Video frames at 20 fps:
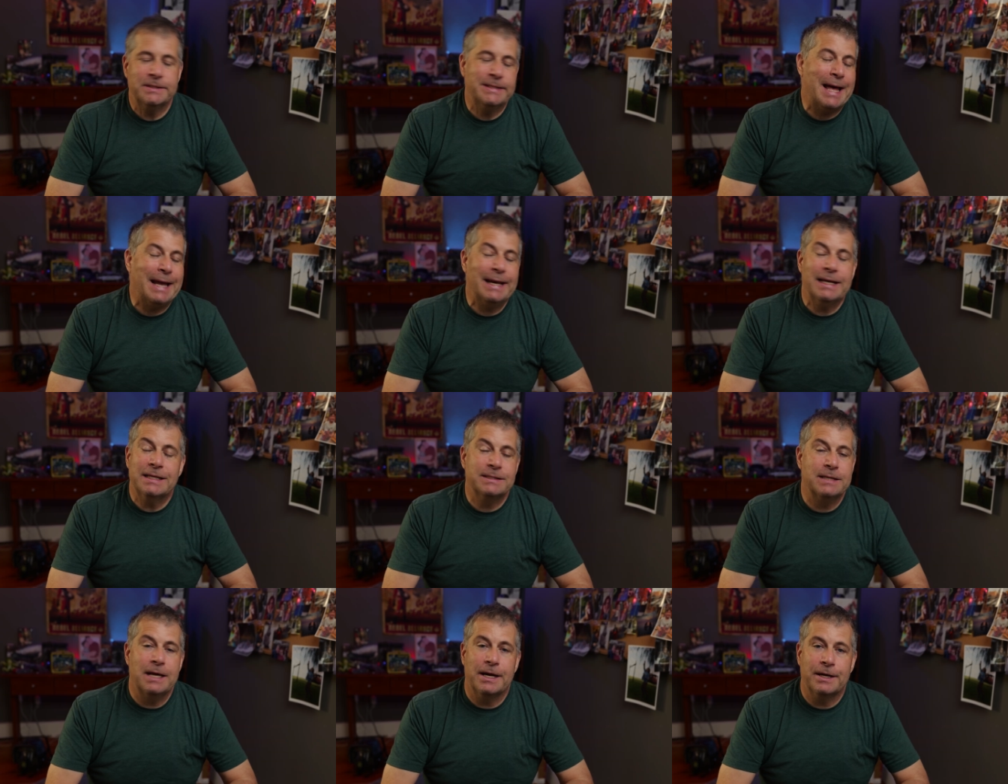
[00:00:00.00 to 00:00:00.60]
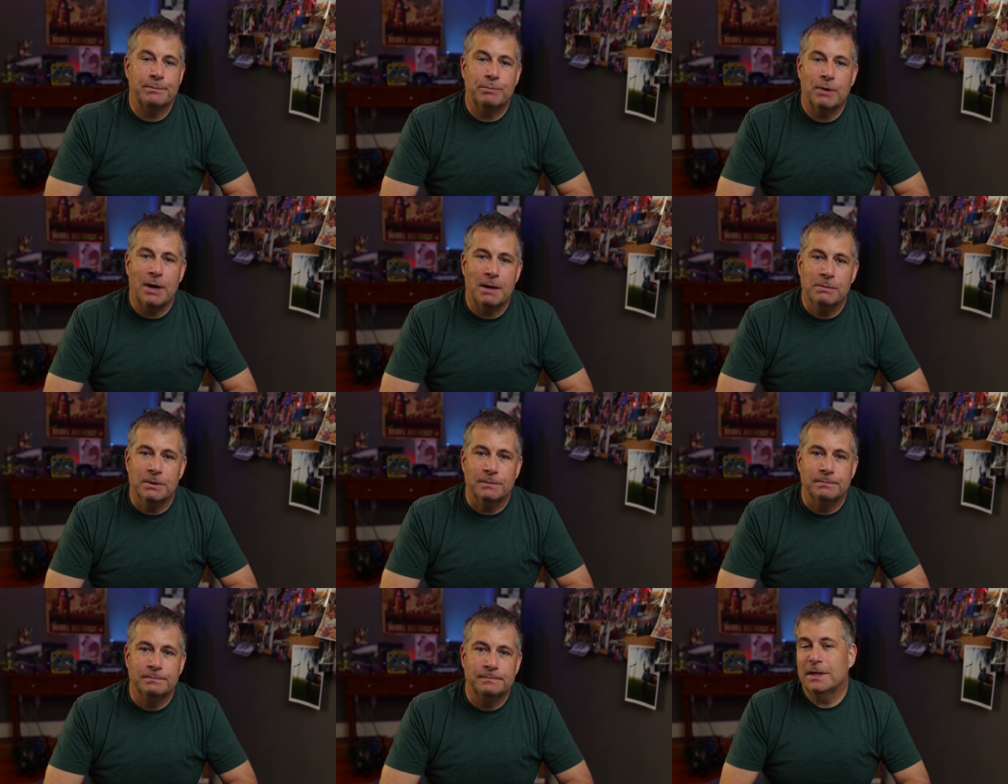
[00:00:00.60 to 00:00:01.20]
that is not a
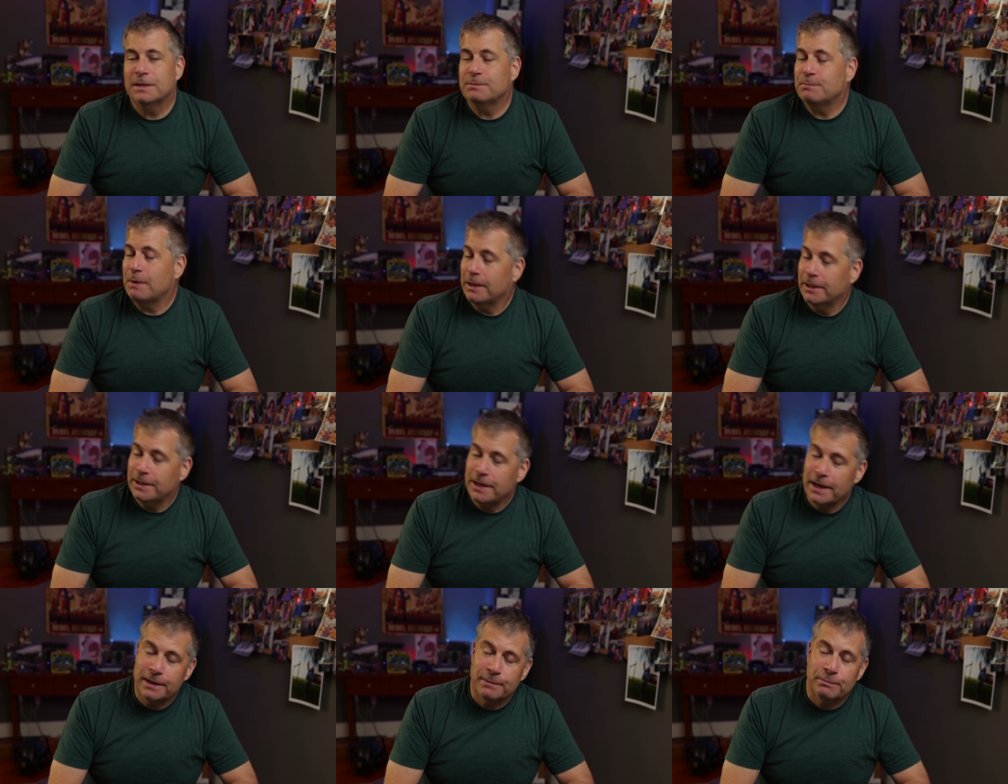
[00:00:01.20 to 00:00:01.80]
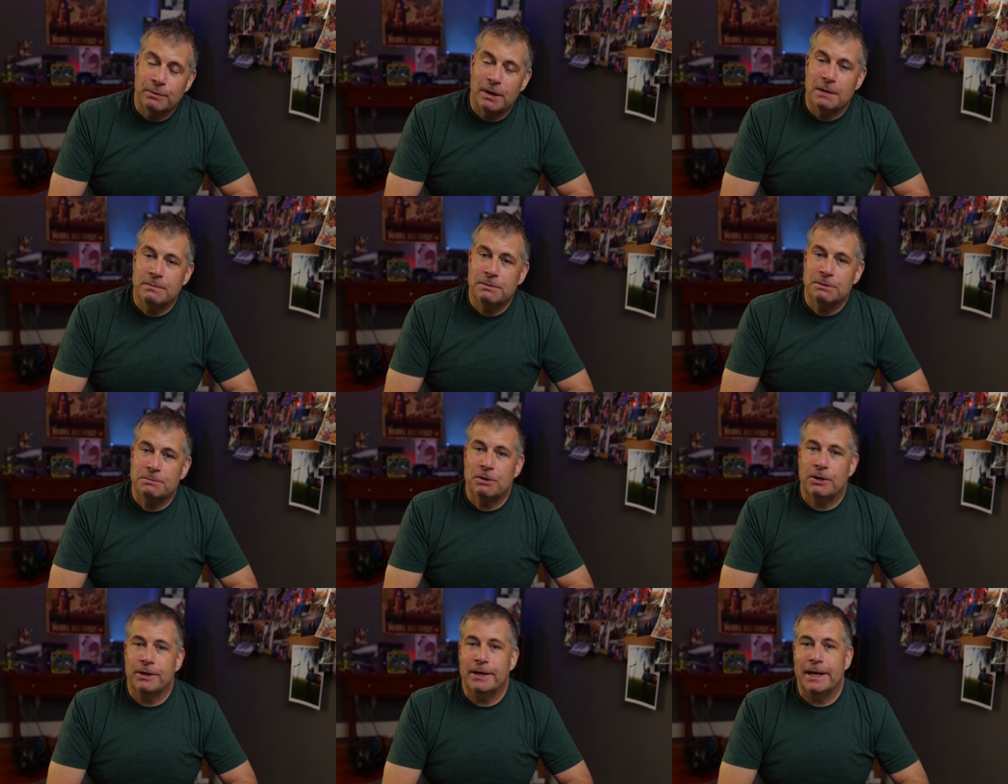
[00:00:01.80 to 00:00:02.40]
problem. It's probably not a
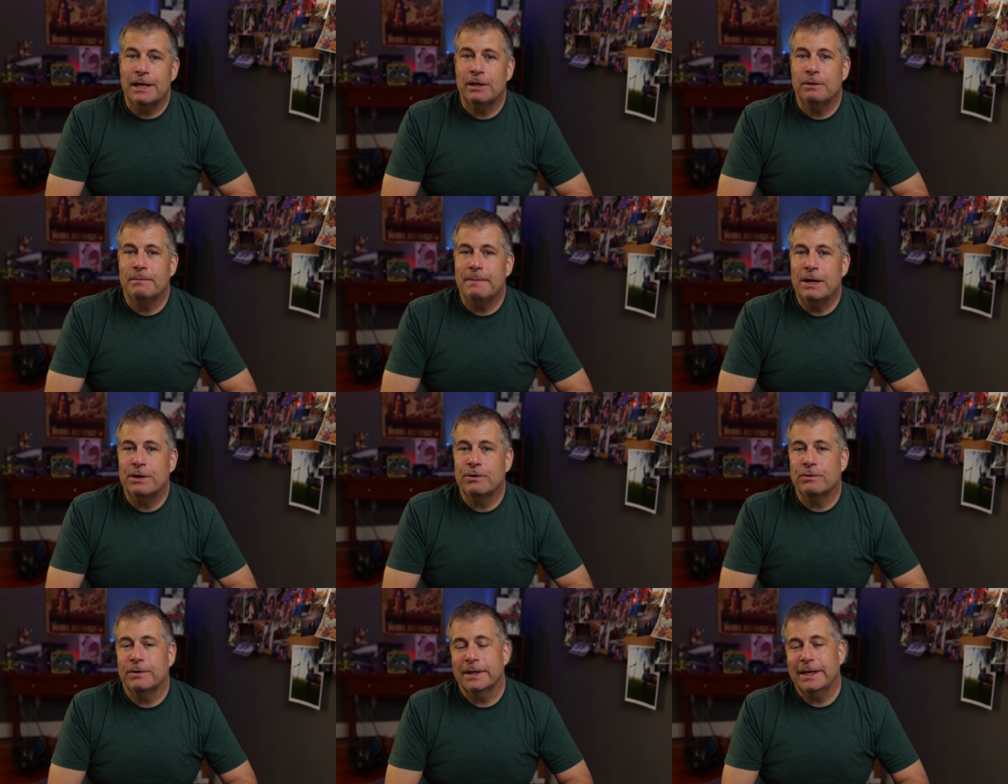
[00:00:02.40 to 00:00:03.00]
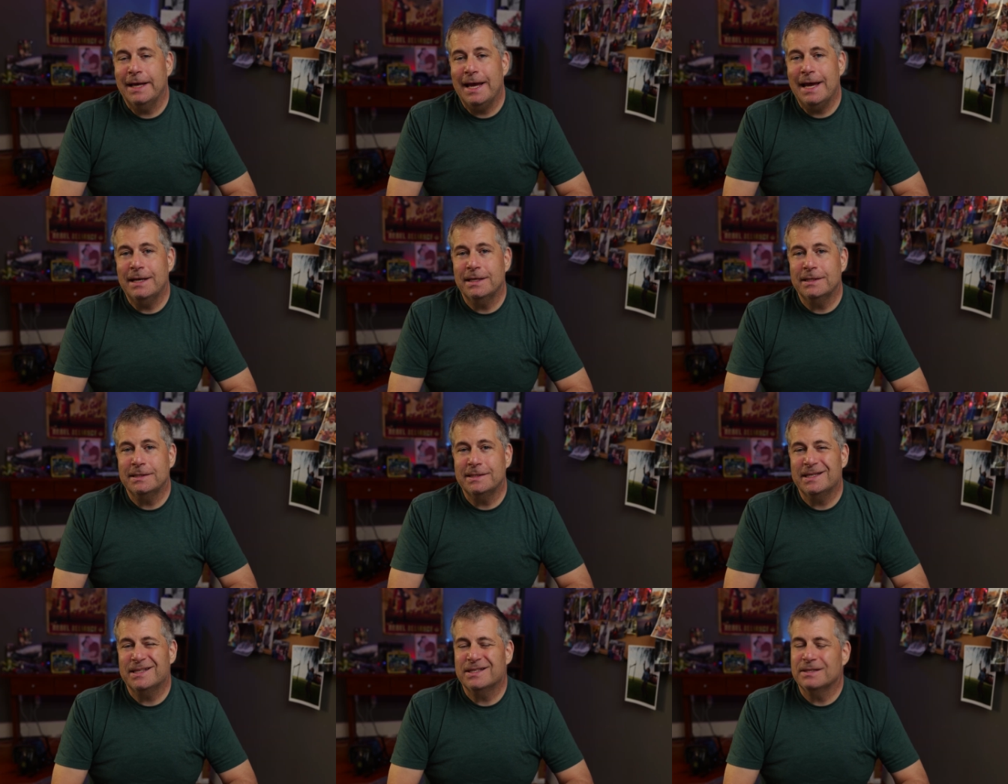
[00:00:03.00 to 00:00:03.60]
problem on L-mount or the Canon
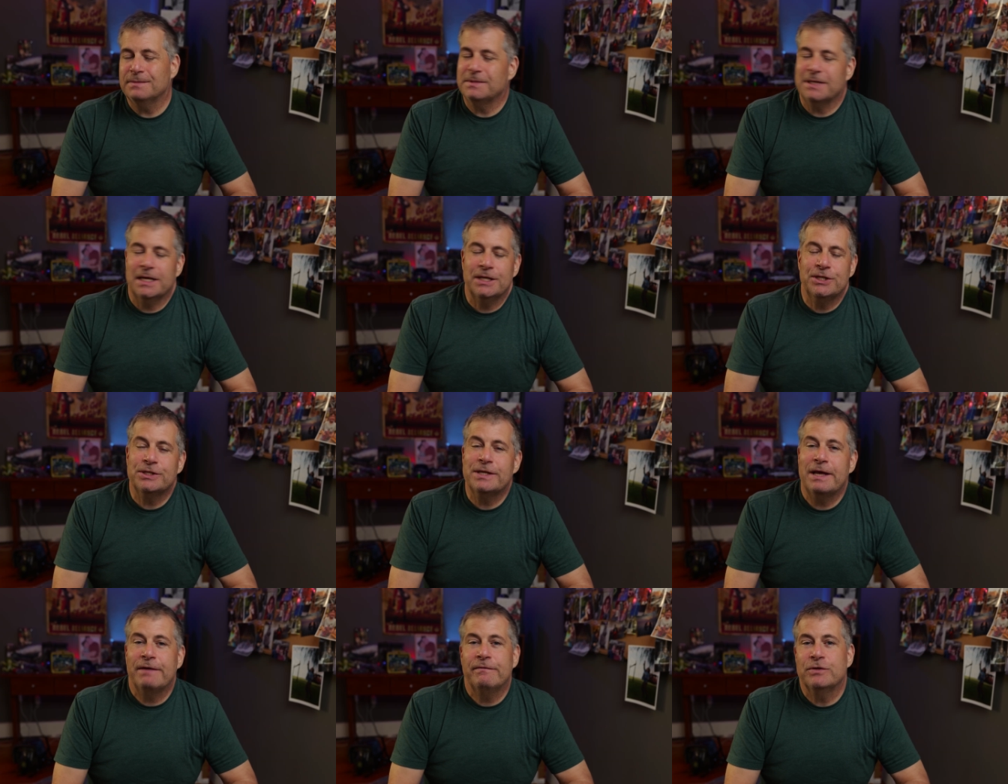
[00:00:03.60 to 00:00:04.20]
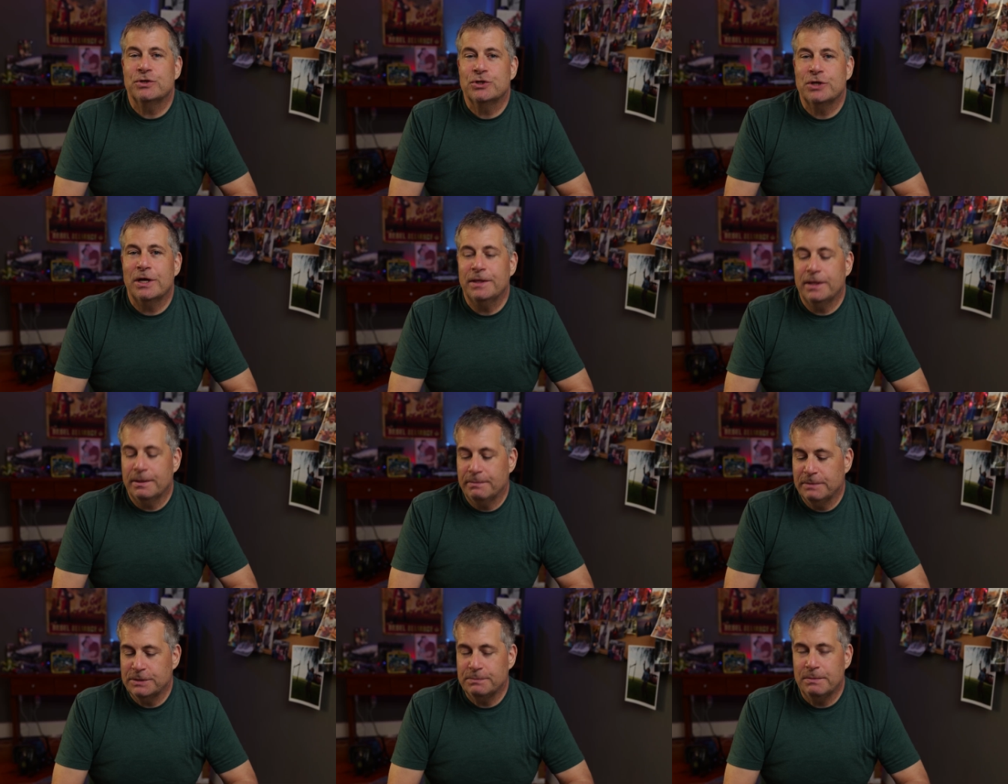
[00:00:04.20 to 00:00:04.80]
systems. I just haven't shot
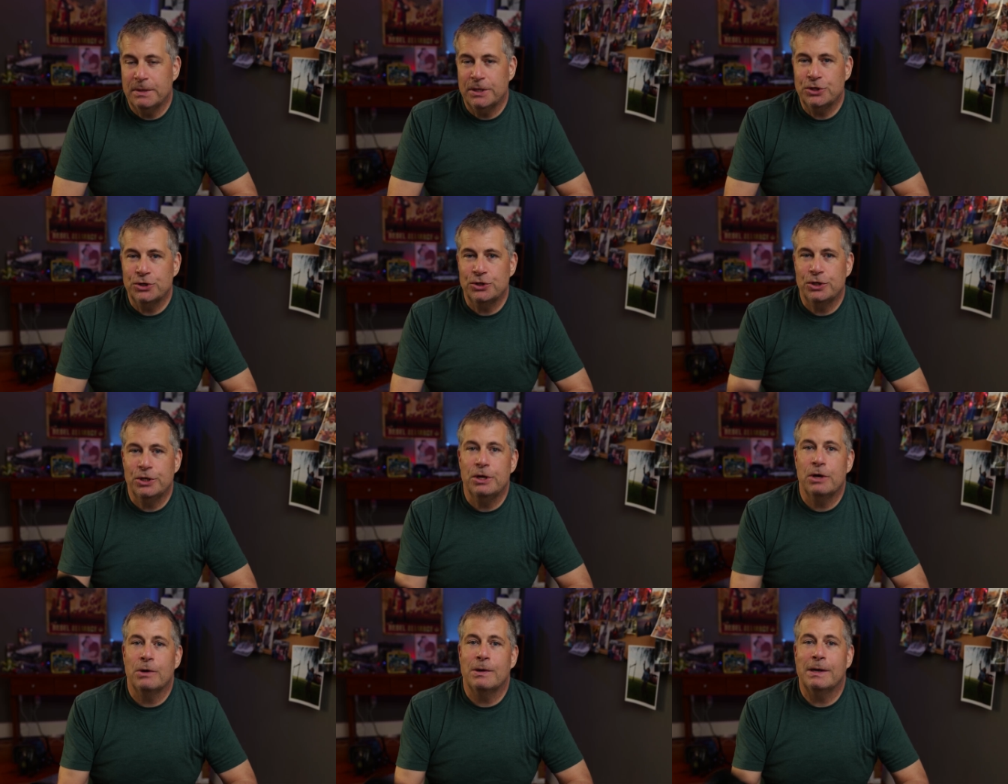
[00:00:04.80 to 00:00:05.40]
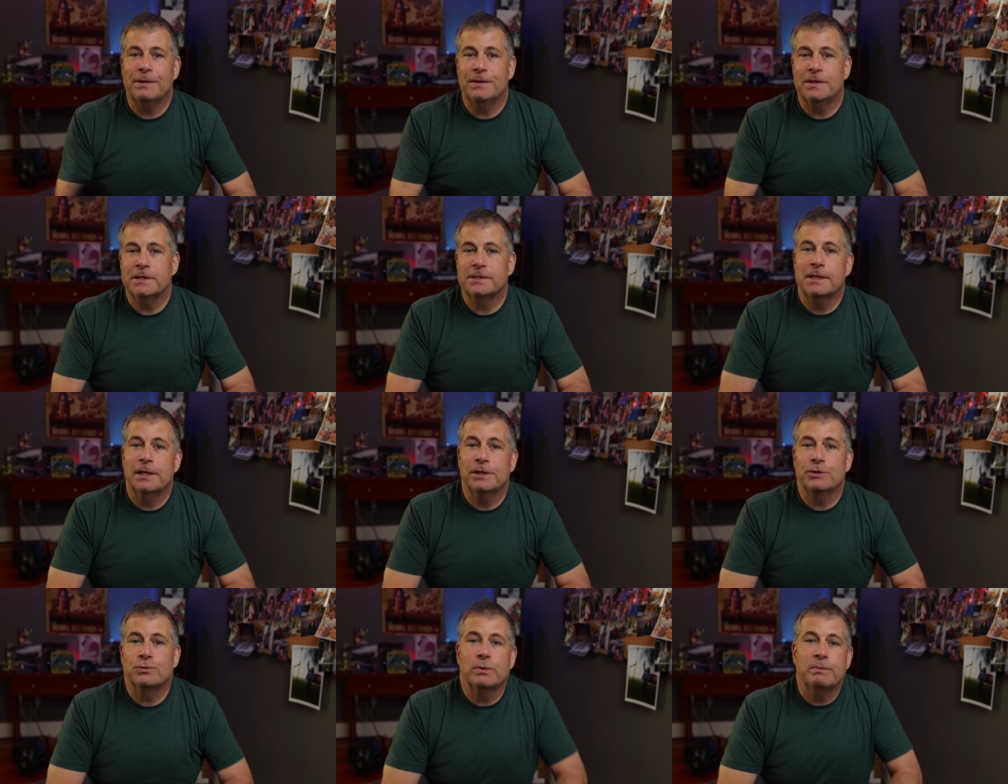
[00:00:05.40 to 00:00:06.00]
them as much to know how this
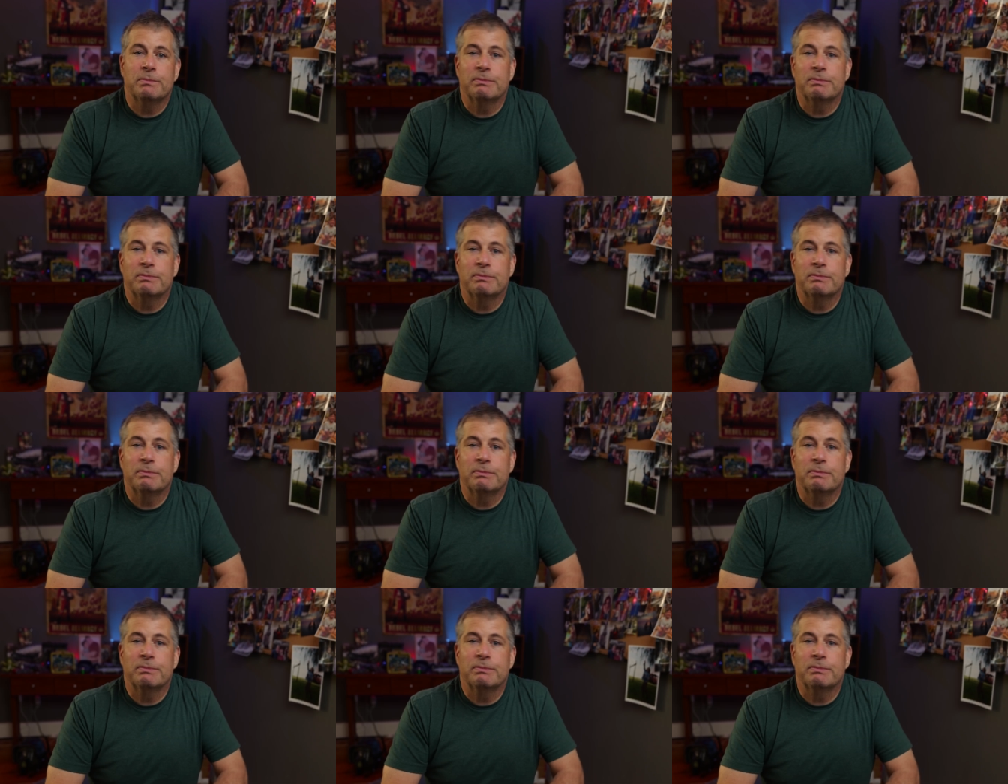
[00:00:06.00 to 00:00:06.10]
lens would